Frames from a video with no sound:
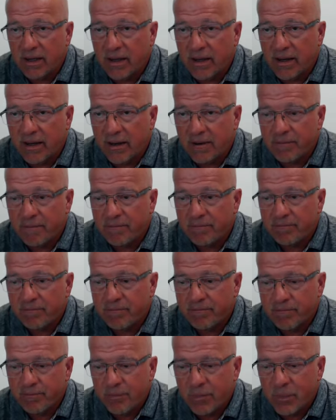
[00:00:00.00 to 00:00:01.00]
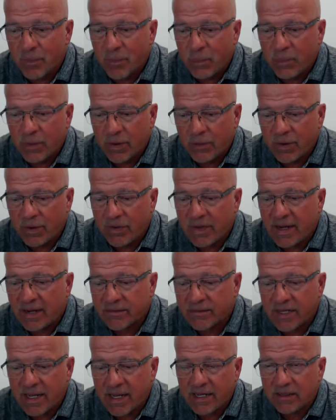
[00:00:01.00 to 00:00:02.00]
um, but
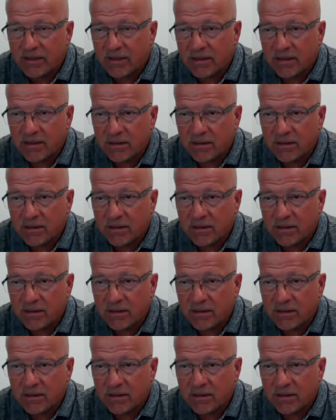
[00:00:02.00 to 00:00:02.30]
without that